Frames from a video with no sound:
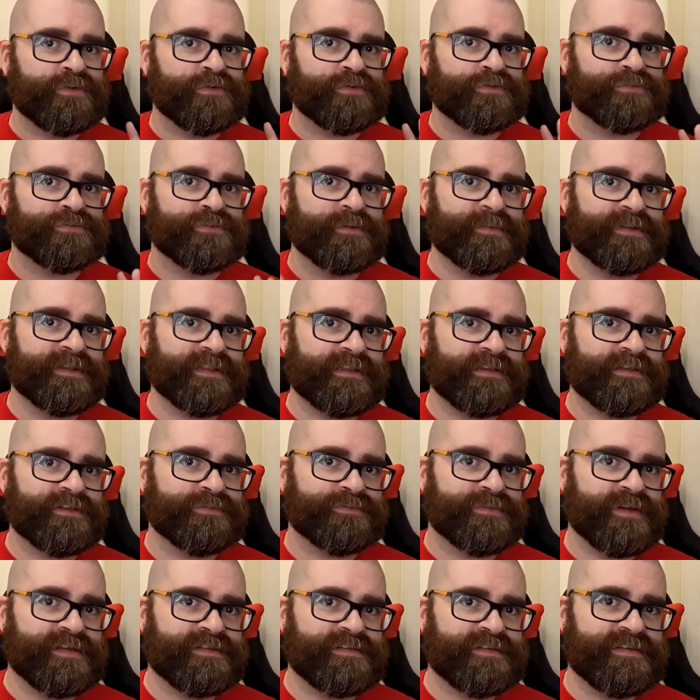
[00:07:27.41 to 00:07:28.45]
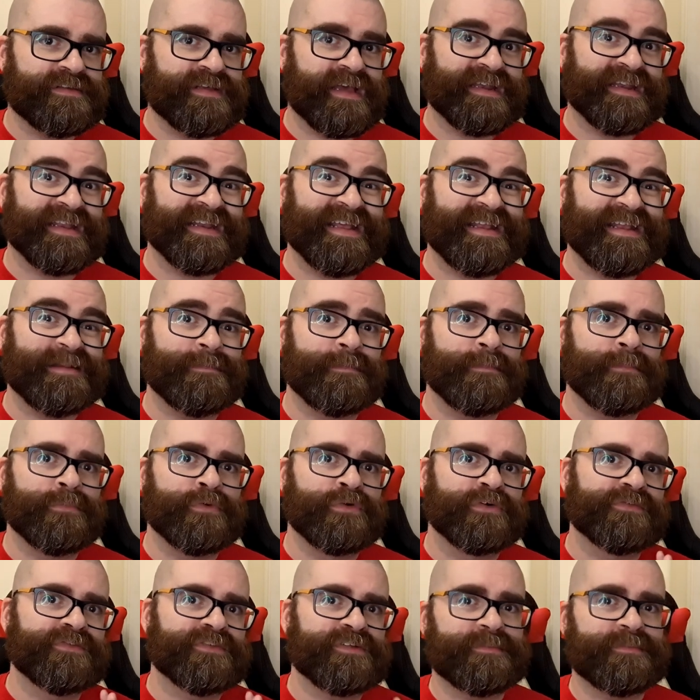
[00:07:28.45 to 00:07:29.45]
criminally underrated, and I need more of